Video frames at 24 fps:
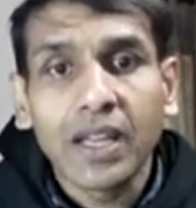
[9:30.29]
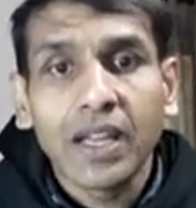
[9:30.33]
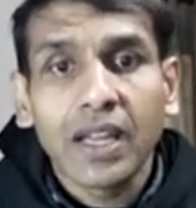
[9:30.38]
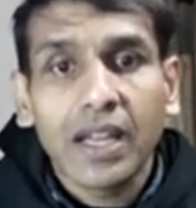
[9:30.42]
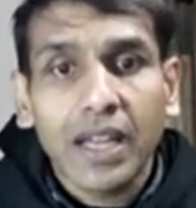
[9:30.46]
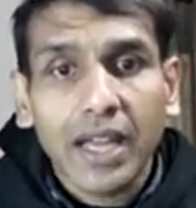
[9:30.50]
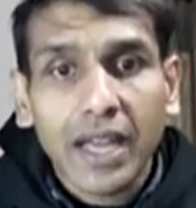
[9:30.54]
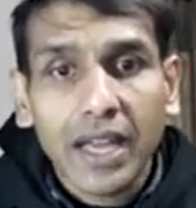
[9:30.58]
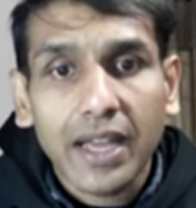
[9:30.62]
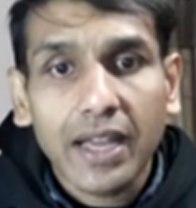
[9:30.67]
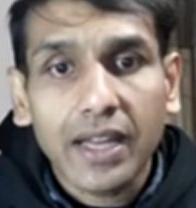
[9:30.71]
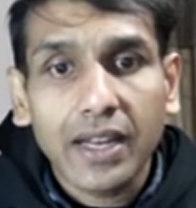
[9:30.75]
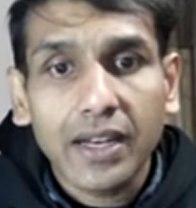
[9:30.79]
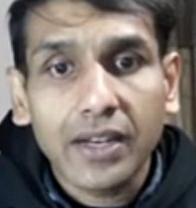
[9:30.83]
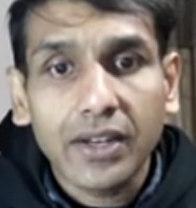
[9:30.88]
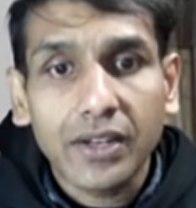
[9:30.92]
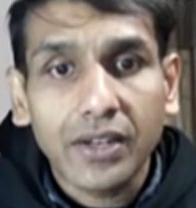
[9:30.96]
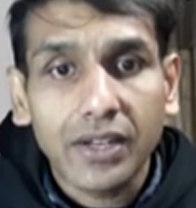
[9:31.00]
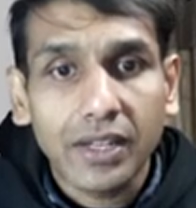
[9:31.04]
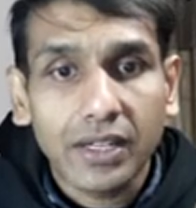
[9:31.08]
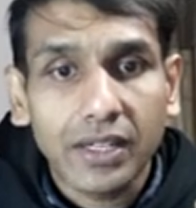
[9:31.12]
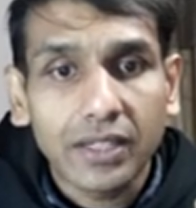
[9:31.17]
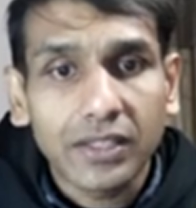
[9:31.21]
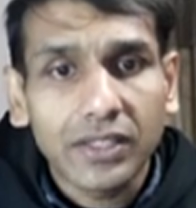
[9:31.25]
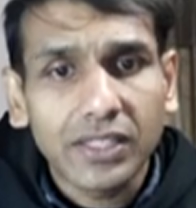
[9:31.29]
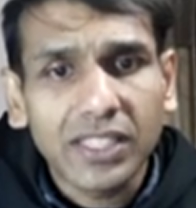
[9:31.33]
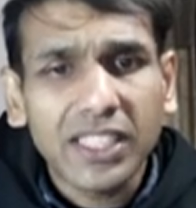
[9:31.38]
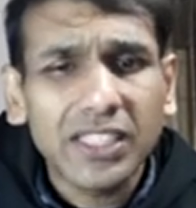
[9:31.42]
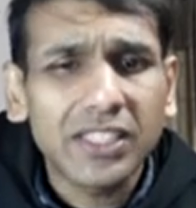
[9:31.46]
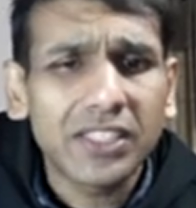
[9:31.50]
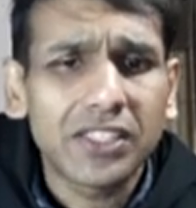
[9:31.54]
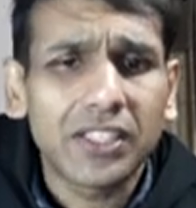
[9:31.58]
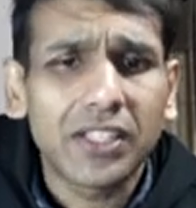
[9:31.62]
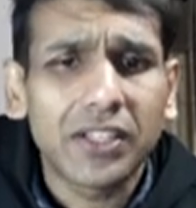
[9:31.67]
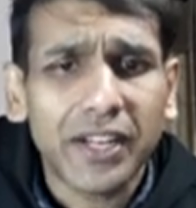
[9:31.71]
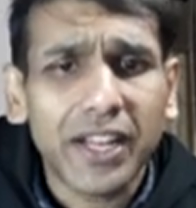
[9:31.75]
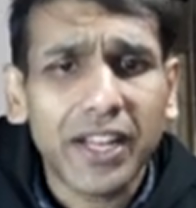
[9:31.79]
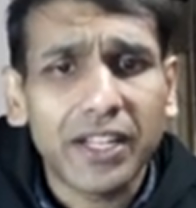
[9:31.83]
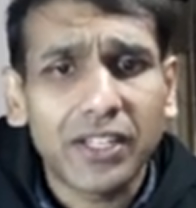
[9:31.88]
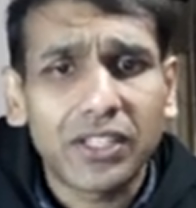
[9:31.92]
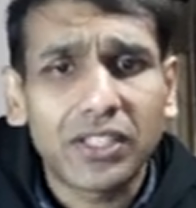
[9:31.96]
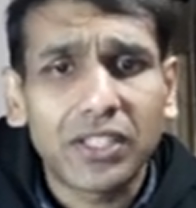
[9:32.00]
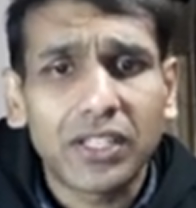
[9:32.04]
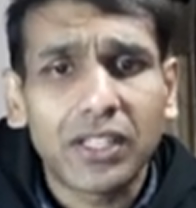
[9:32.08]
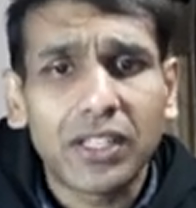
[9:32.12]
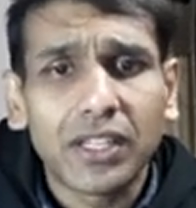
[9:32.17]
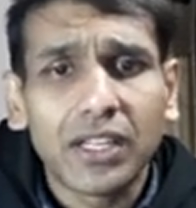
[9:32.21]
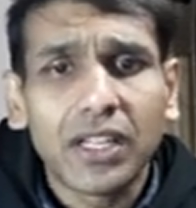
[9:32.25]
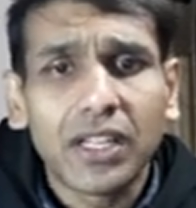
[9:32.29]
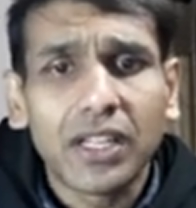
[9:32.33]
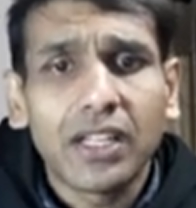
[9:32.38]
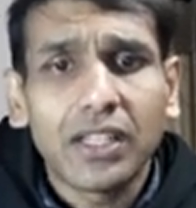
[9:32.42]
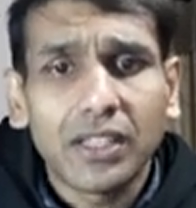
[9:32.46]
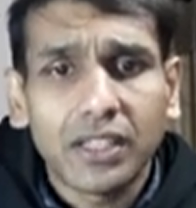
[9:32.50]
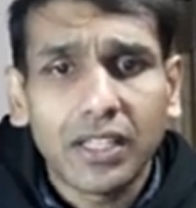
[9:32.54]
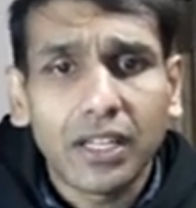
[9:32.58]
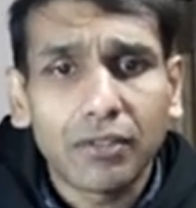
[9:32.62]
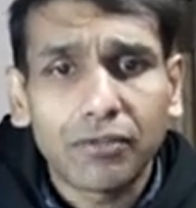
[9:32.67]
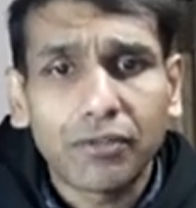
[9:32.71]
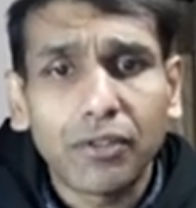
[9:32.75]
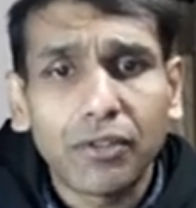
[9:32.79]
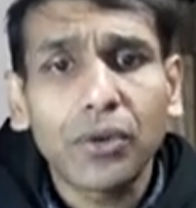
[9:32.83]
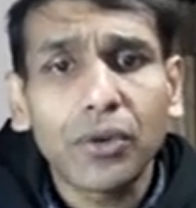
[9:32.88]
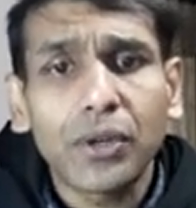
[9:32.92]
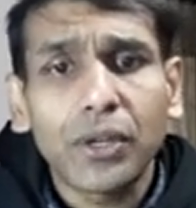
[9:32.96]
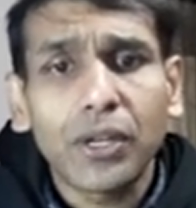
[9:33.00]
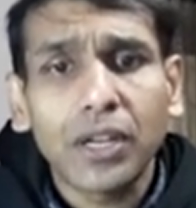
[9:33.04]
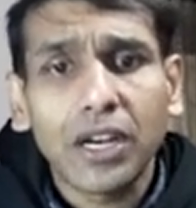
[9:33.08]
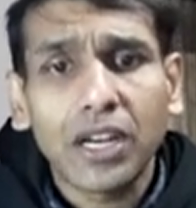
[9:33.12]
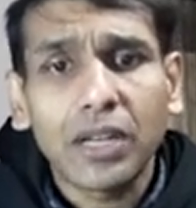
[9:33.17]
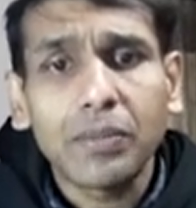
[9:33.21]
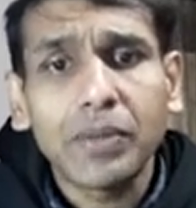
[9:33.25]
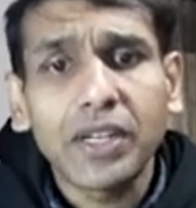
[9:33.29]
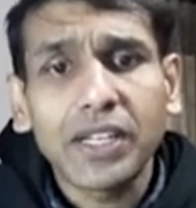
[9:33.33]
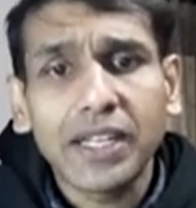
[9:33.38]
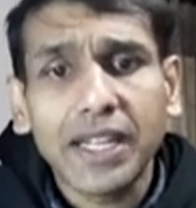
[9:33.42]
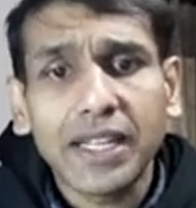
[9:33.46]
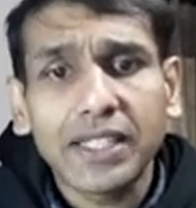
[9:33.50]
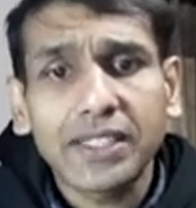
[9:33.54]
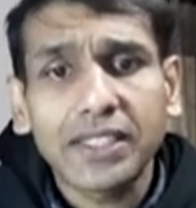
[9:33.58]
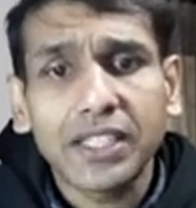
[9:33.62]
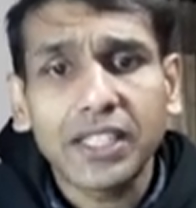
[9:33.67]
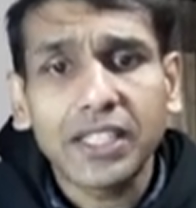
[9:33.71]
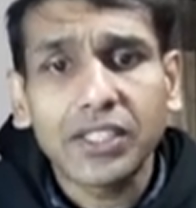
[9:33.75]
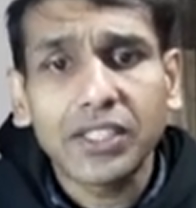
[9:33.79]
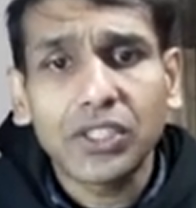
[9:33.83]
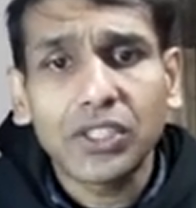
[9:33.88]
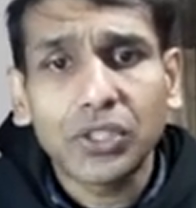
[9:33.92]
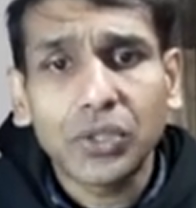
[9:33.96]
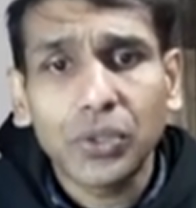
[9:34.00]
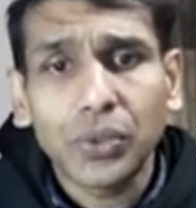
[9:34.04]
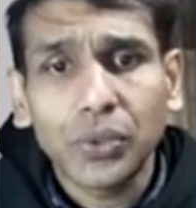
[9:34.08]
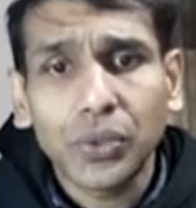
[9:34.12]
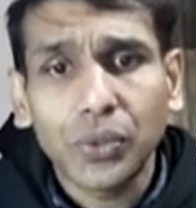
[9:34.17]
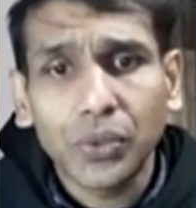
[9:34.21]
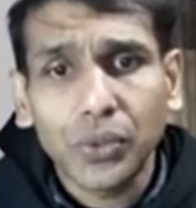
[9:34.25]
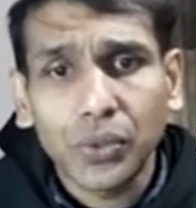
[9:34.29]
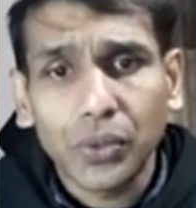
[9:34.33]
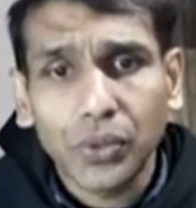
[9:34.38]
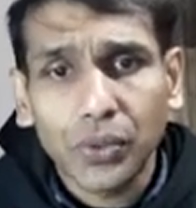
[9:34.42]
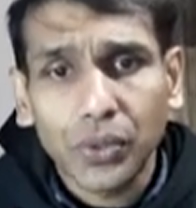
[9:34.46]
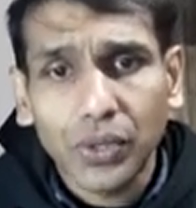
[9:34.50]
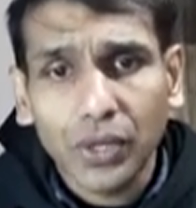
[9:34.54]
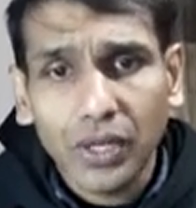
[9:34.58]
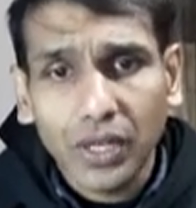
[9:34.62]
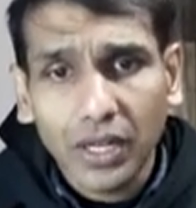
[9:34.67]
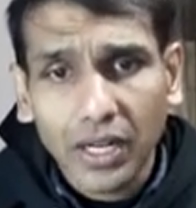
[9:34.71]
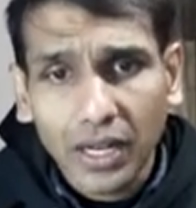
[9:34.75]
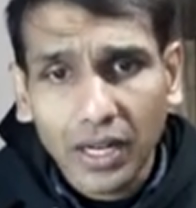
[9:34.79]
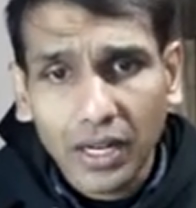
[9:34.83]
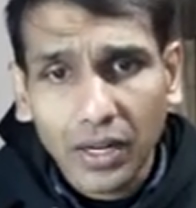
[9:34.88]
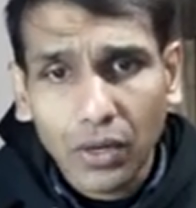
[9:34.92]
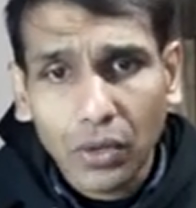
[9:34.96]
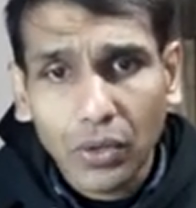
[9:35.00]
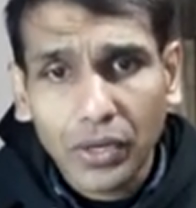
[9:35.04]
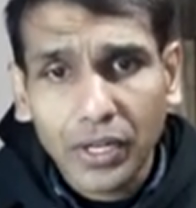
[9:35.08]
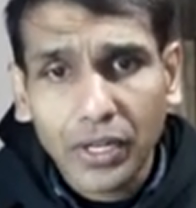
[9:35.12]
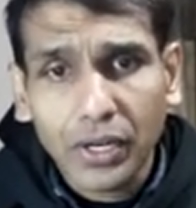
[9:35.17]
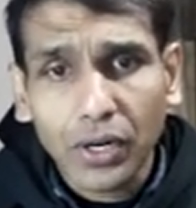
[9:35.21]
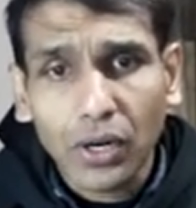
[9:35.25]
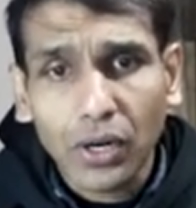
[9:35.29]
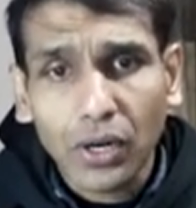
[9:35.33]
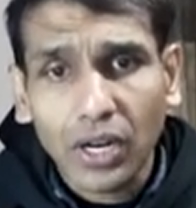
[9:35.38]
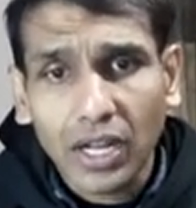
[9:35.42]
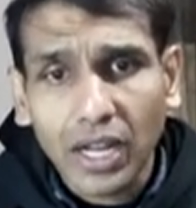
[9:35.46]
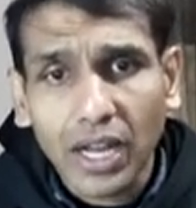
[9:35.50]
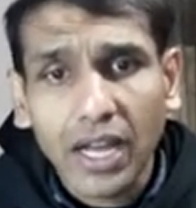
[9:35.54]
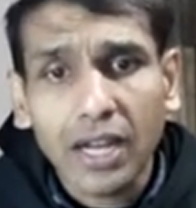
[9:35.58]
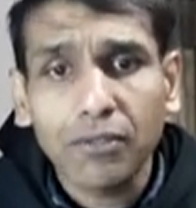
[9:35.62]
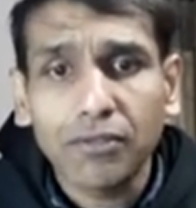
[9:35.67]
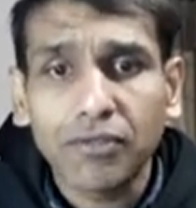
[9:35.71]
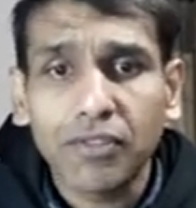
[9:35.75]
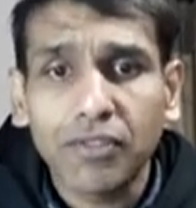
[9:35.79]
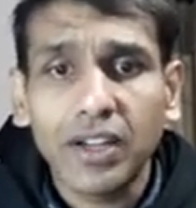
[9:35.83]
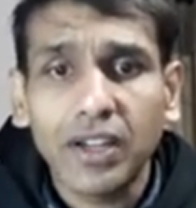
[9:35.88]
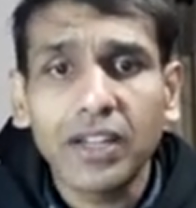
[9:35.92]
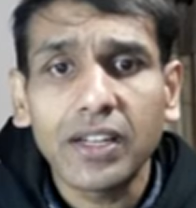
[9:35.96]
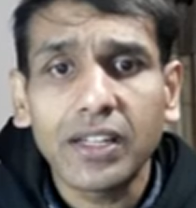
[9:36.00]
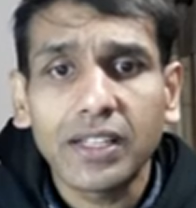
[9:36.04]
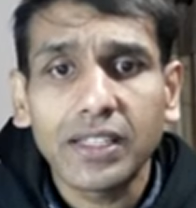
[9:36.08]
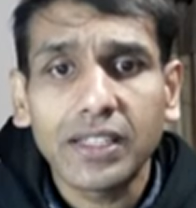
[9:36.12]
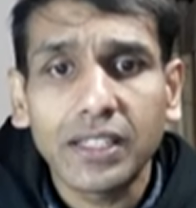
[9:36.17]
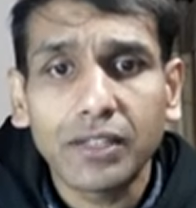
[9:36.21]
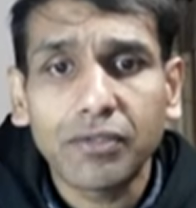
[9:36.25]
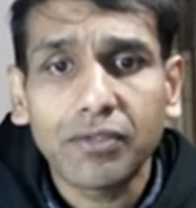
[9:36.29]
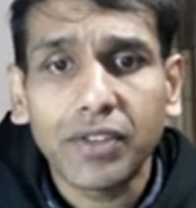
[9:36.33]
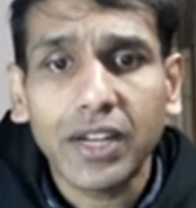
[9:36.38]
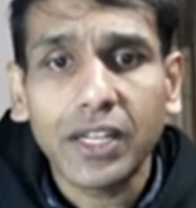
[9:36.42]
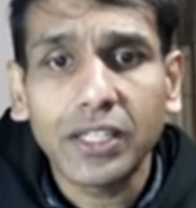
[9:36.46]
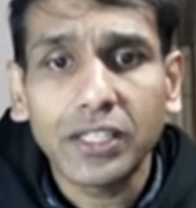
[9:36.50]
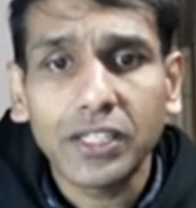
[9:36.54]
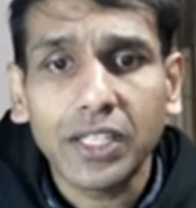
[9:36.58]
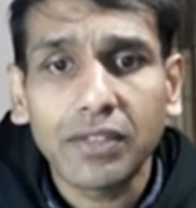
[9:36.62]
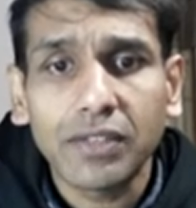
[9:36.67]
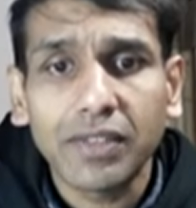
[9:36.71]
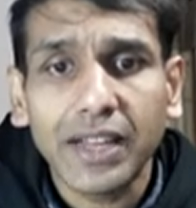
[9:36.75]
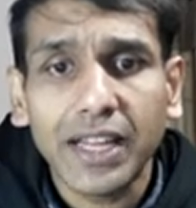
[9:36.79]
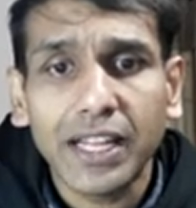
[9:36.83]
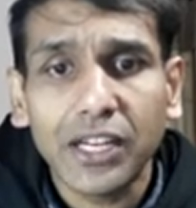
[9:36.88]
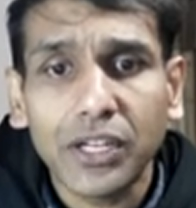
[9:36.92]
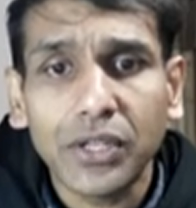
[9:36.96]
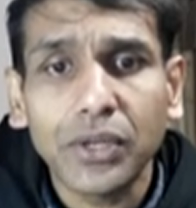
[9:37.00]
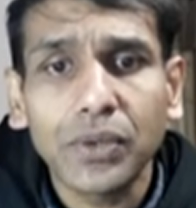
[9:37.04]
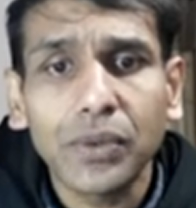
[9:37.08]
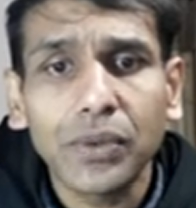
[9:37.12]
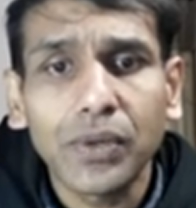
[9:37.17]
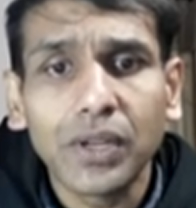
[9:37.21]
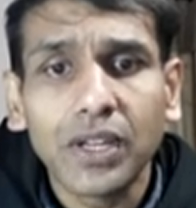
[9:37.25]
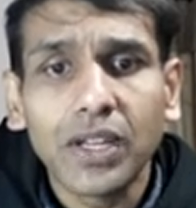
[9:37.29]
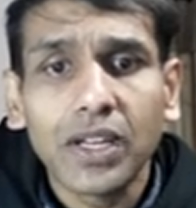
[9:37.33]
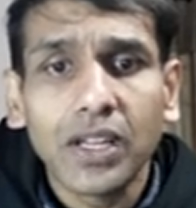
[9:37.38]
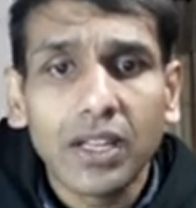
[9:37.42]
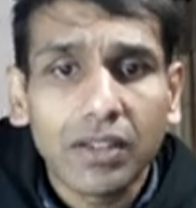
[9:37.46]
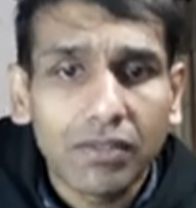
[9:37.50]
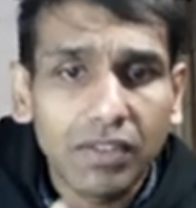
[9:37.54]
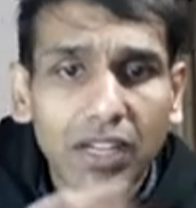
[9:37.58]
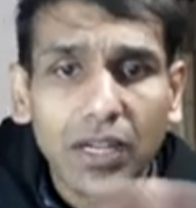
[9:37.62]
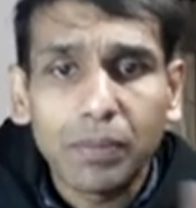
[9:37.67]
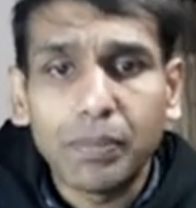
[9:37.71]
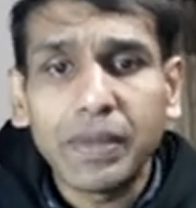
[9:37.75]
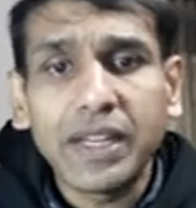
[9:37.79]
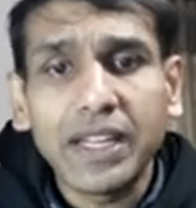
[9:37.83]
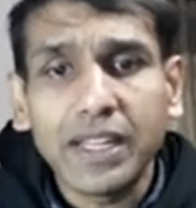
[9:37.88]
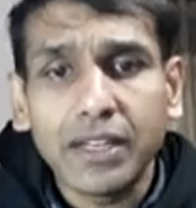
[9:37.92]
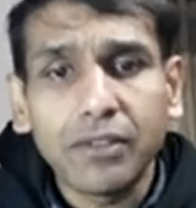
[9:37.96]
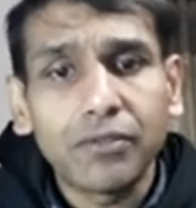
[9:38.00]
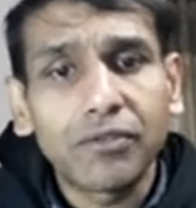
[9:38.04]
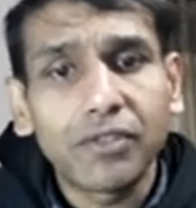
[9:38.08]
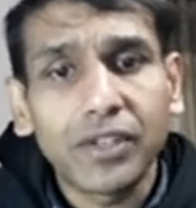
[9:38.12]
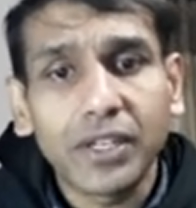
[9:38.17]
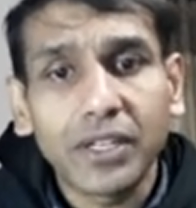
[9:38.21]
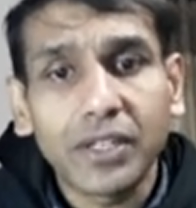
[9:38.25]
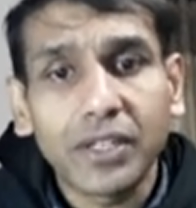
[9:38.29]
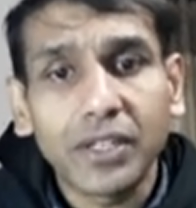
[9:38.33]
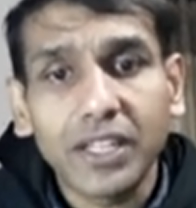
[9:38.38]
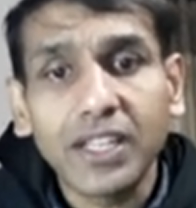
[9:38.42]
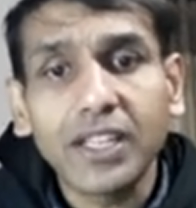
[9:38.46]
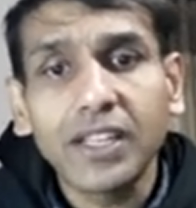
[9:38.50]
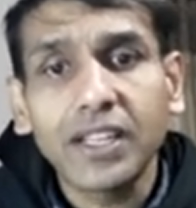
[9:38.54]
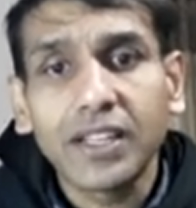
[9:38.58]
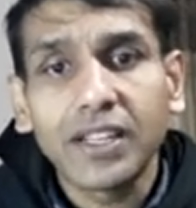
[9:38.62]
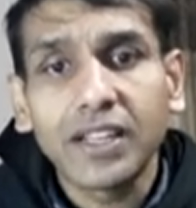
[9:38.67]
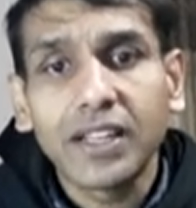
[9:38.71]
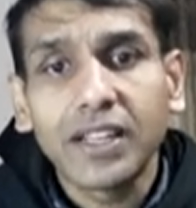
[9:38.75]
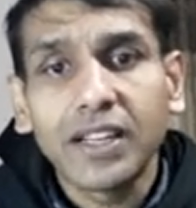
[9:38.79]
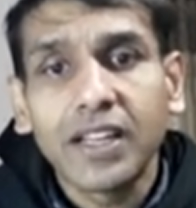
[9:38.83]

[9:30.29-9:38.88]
And just write. Therefore, limit extends to uh, what you call alpha, the function value will be infinity.